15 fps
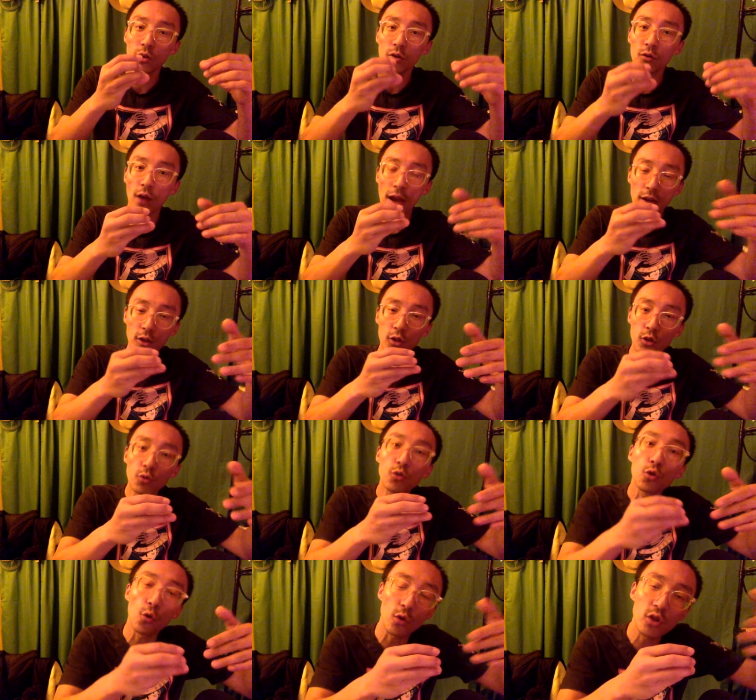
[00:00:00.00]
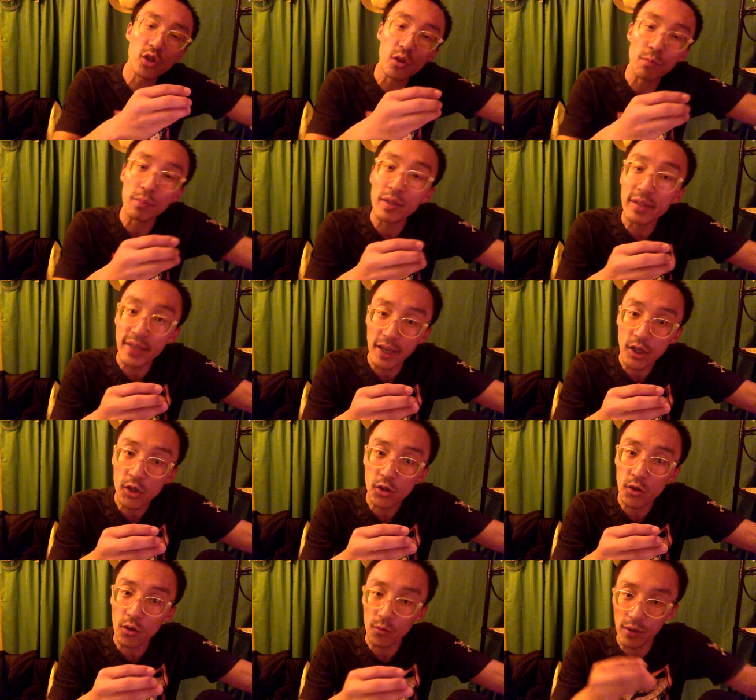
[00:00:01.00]
gratitude towards their
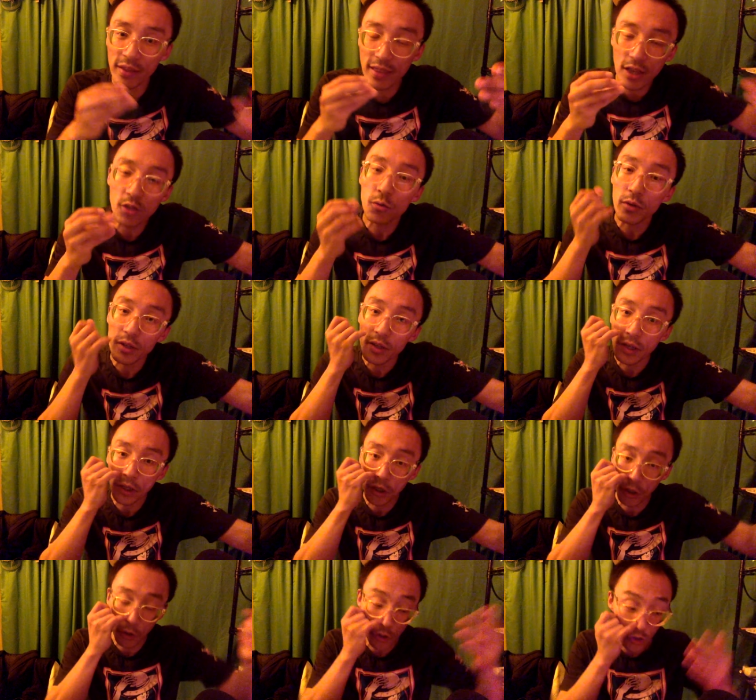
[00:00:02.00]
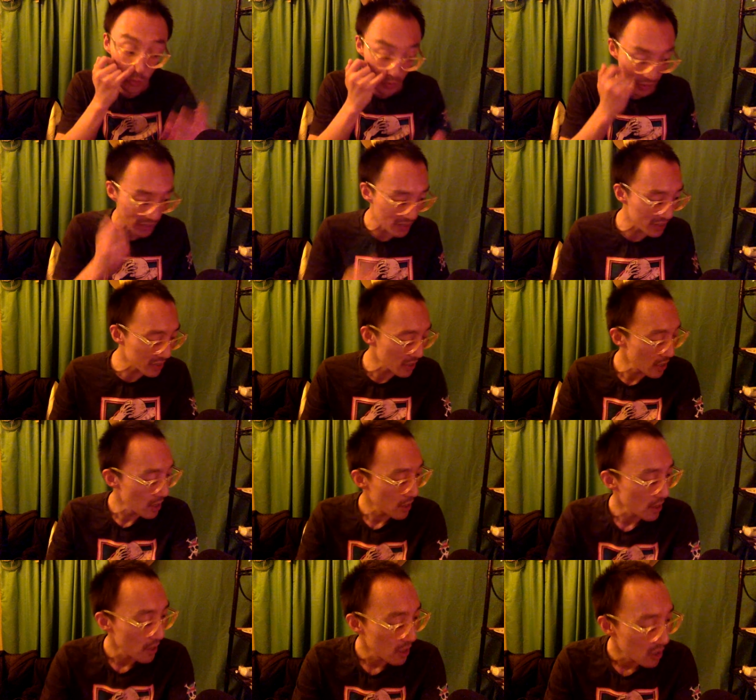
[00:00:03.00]
potential, right? That's what encouragement is.
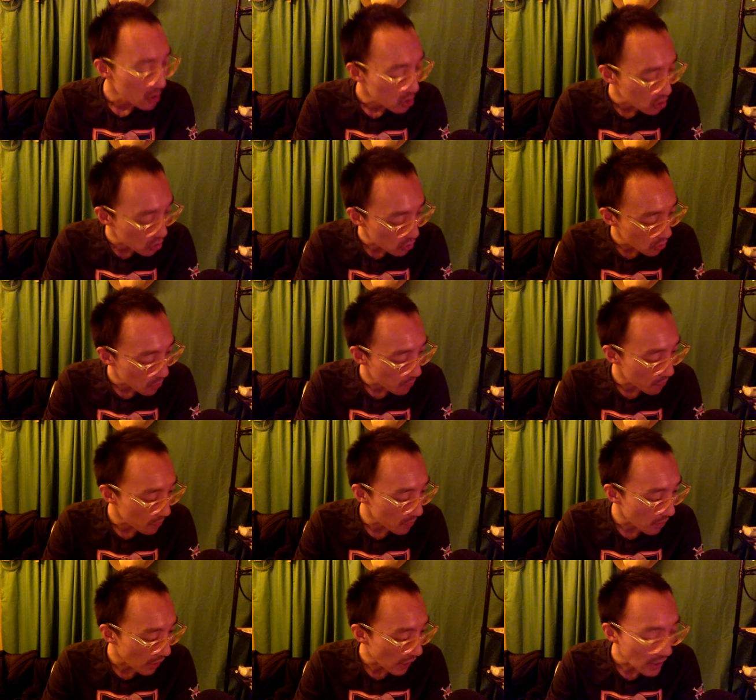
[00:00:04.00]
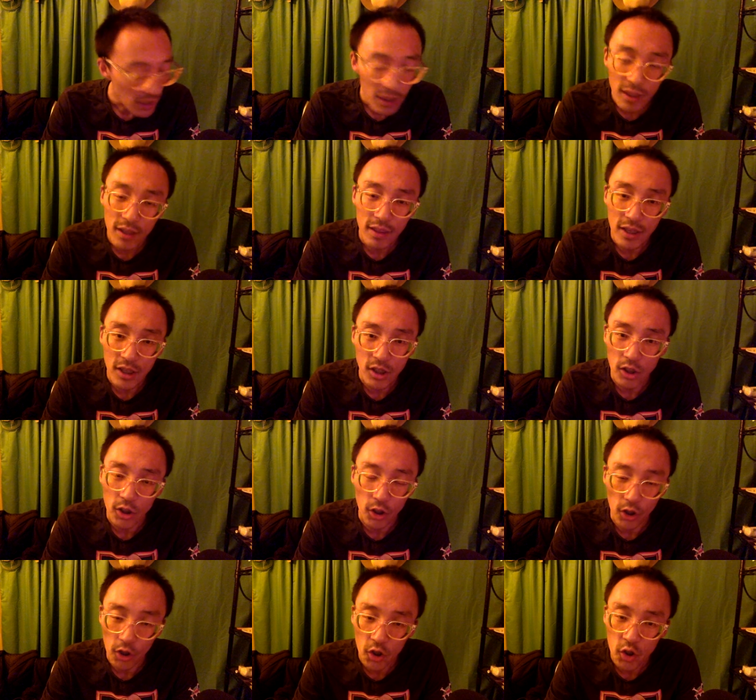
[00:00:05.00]
So anything that's
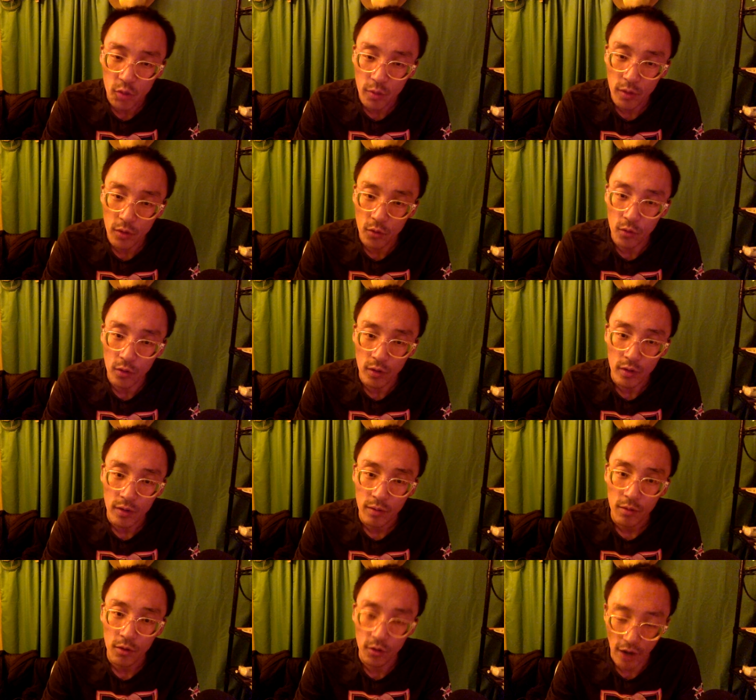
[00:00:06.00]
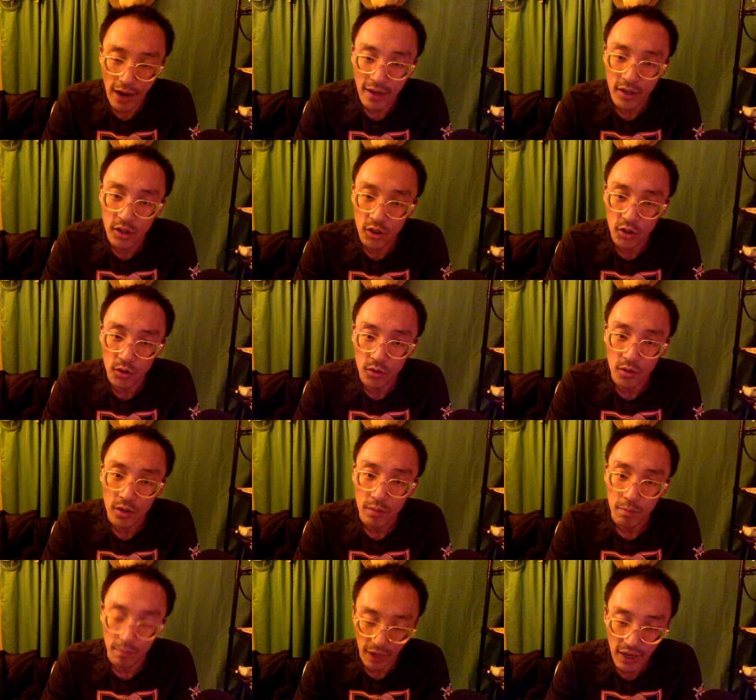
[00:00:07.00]
encouragement or gratitude
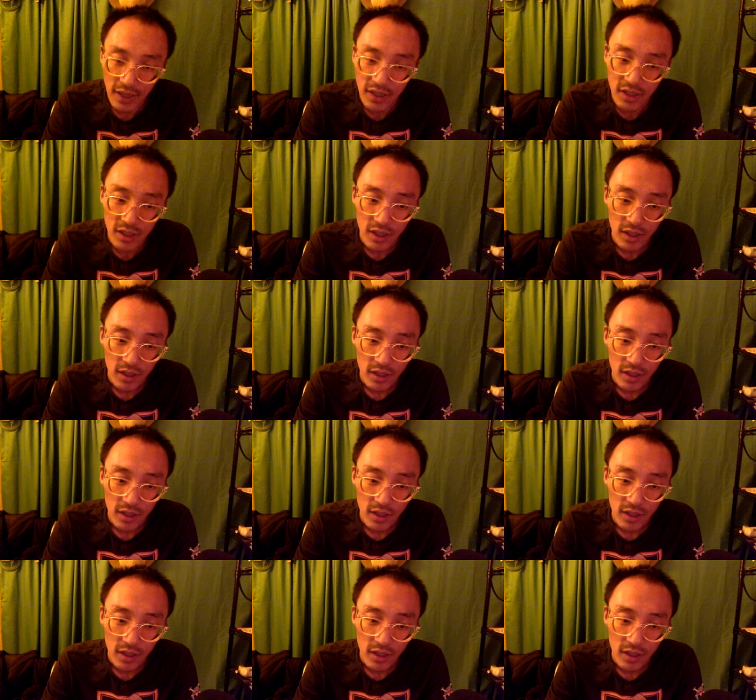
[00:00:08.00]
based,